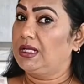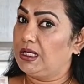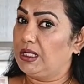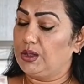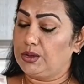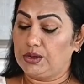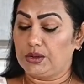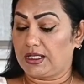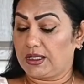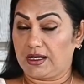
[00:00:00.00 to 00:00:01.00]
low, you
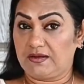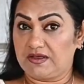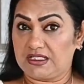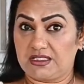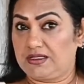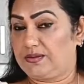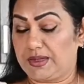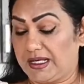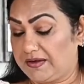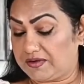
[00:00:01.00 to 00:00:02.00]
can always
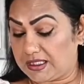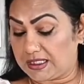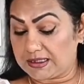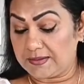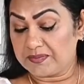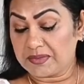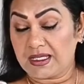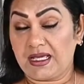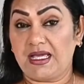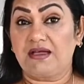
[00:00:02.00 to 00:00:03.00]
play with it.
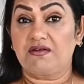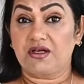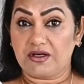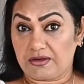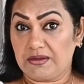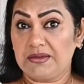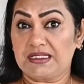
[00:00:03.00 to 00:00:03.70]
I have a garam